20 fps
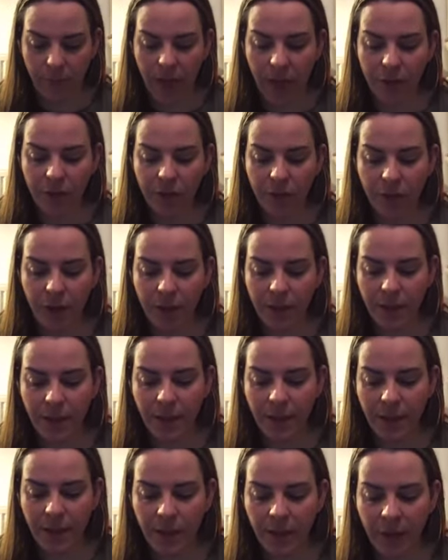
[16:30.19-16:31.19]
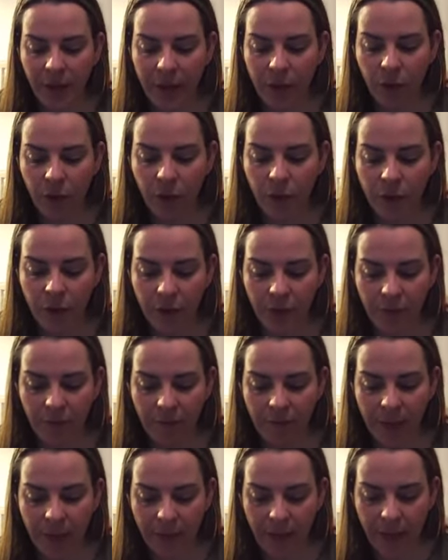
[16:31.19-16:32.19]
I trust the divine order of
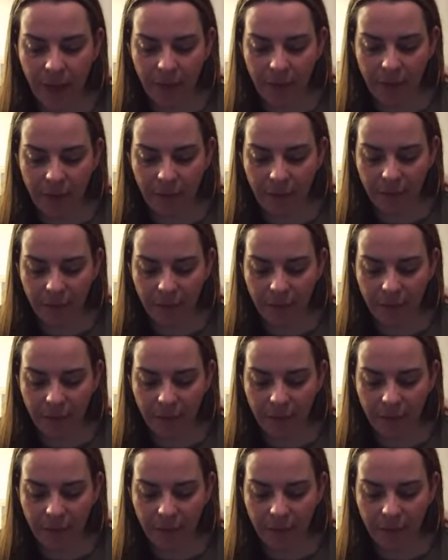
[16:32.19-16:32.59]
my life.